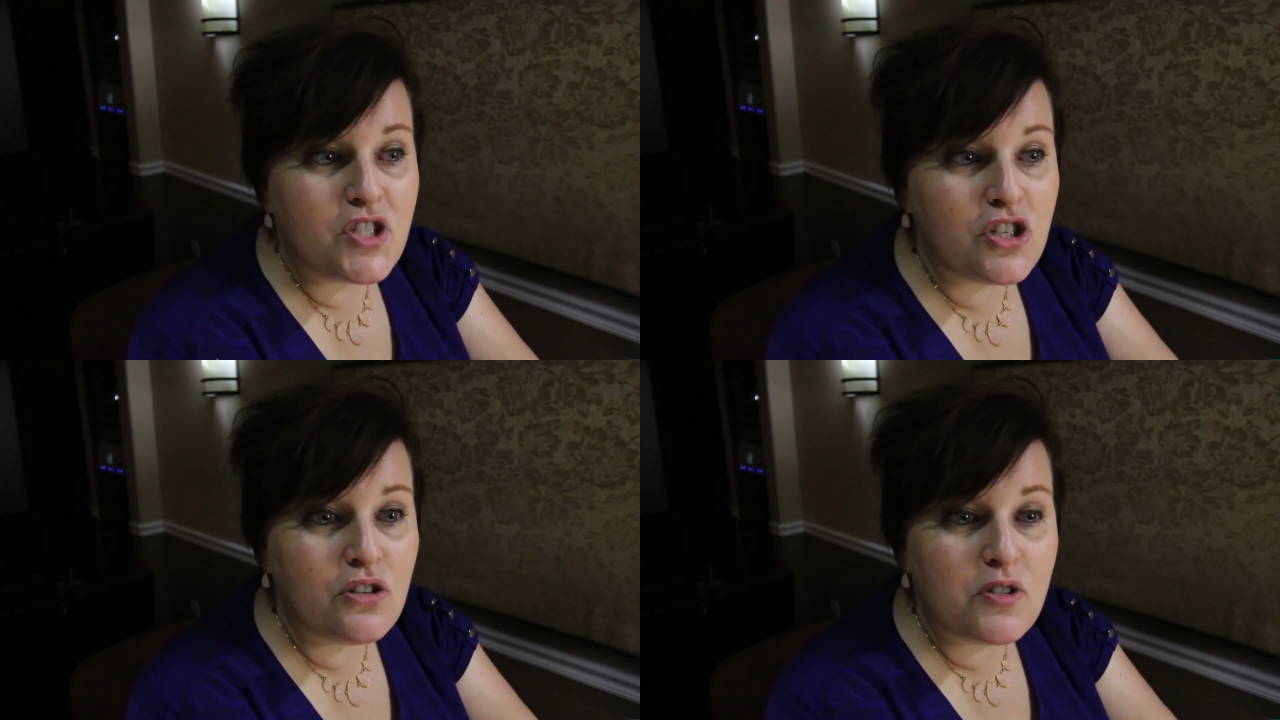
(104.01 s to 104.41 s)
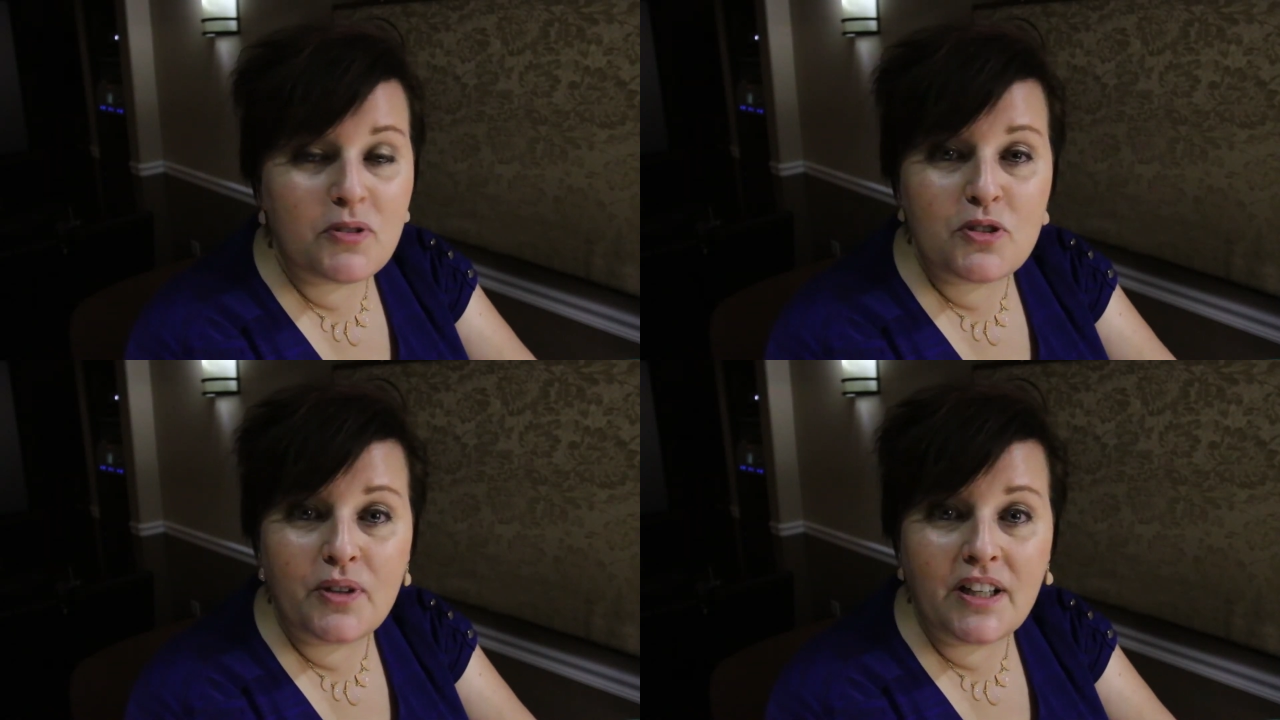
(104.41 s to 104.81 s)
choose
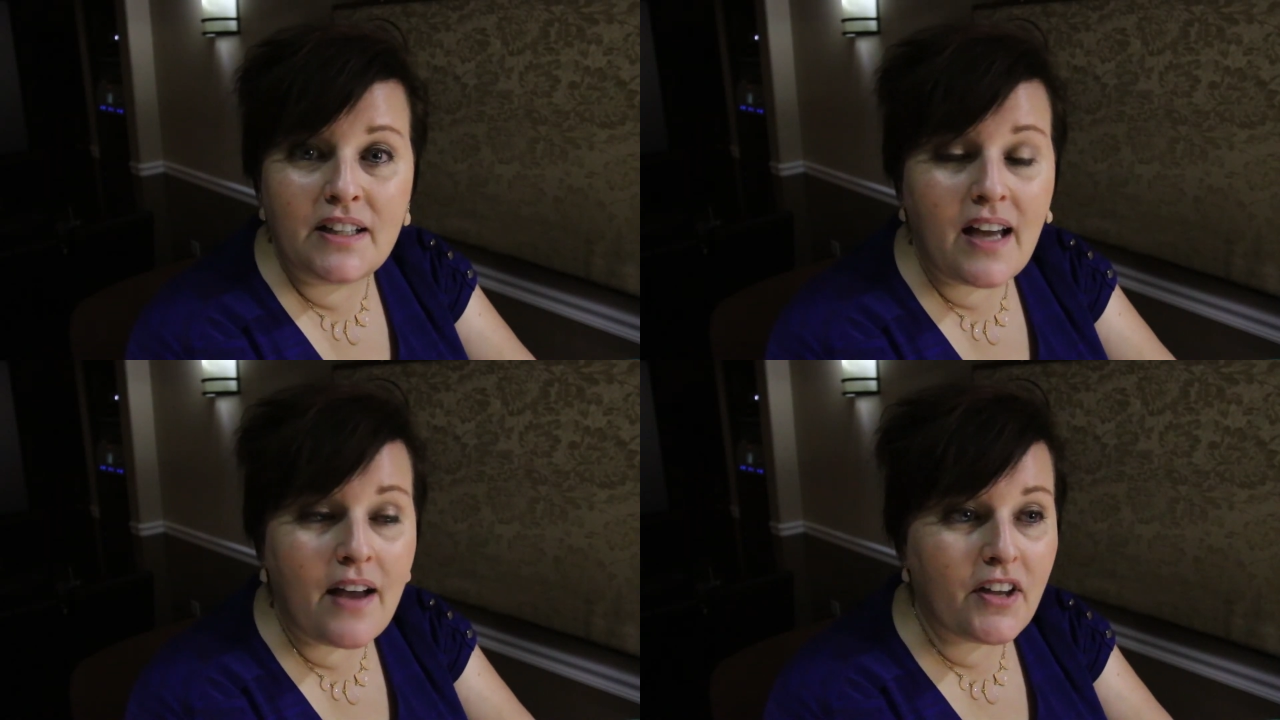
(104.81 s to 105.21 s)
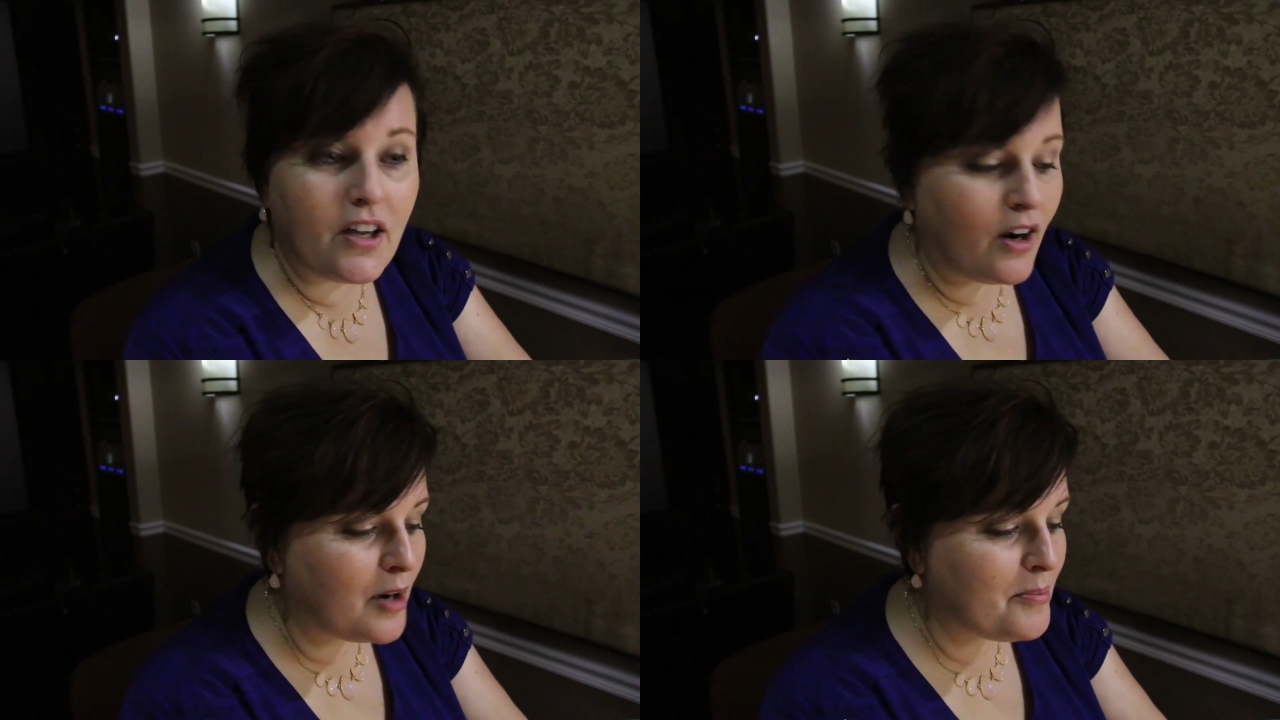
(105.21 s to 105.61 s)
between having
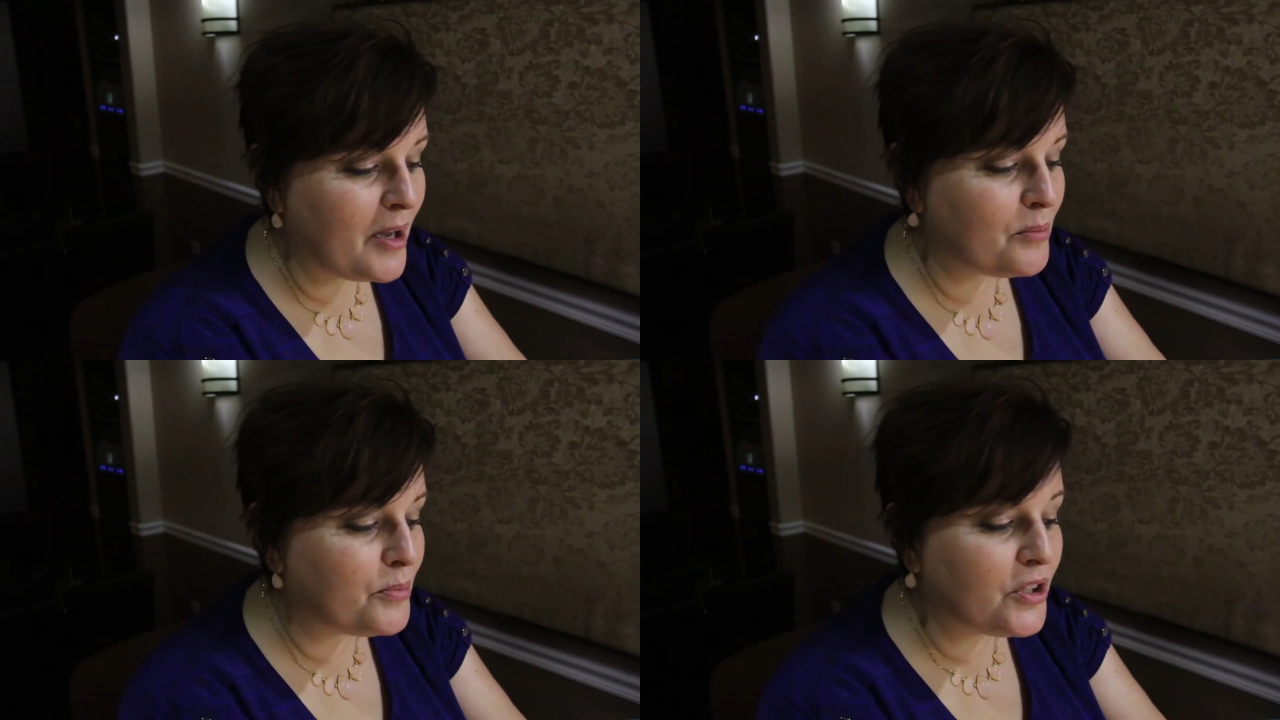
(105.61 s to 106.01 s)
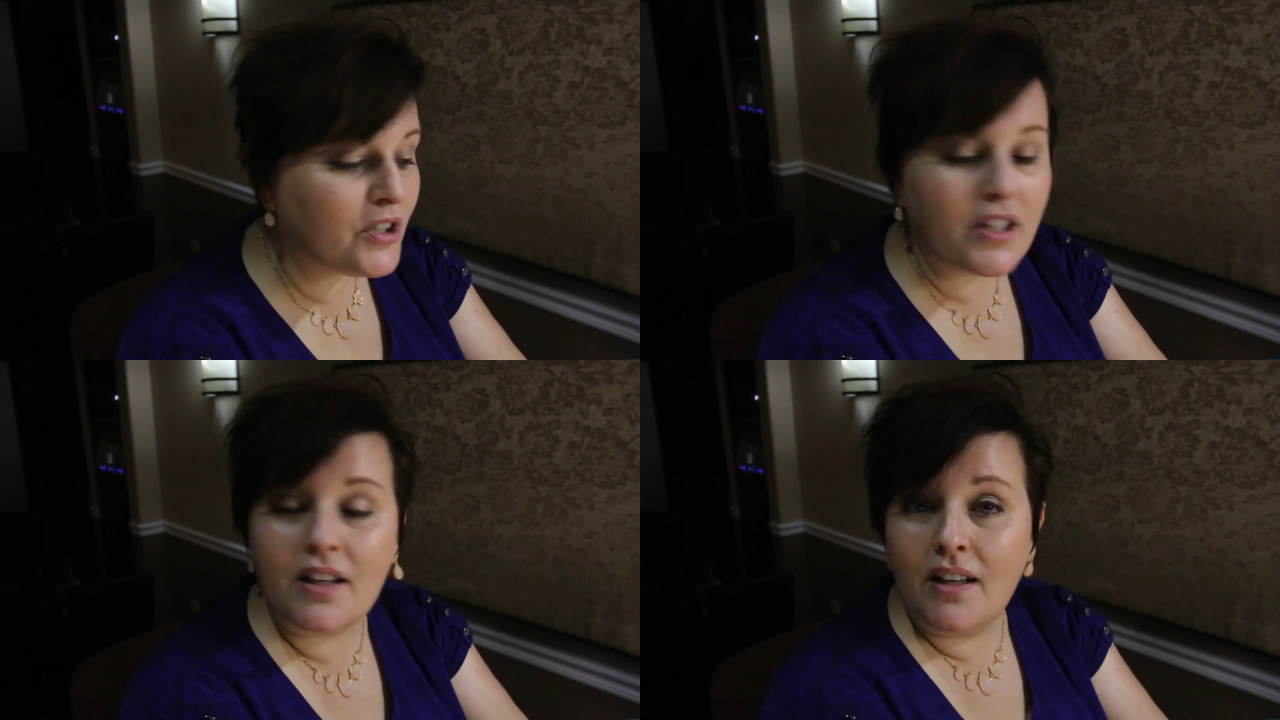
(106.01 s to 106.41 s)
a hardbound
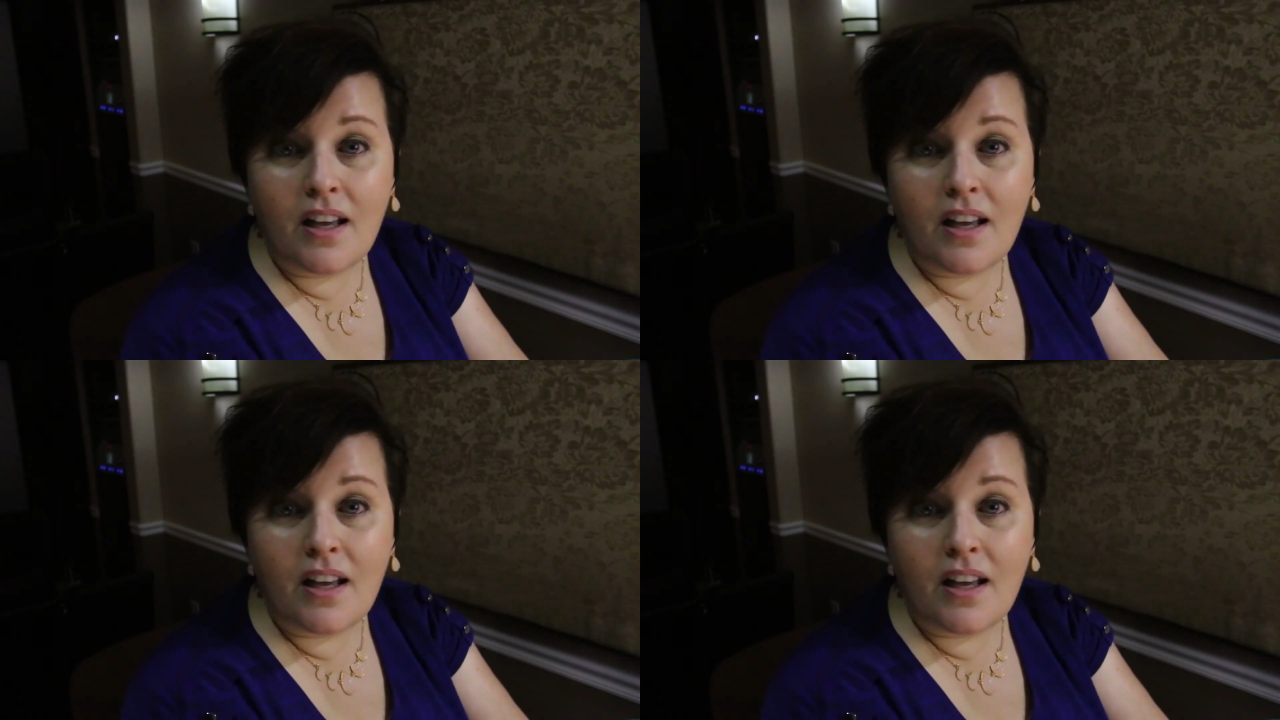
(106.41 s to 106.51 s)
book.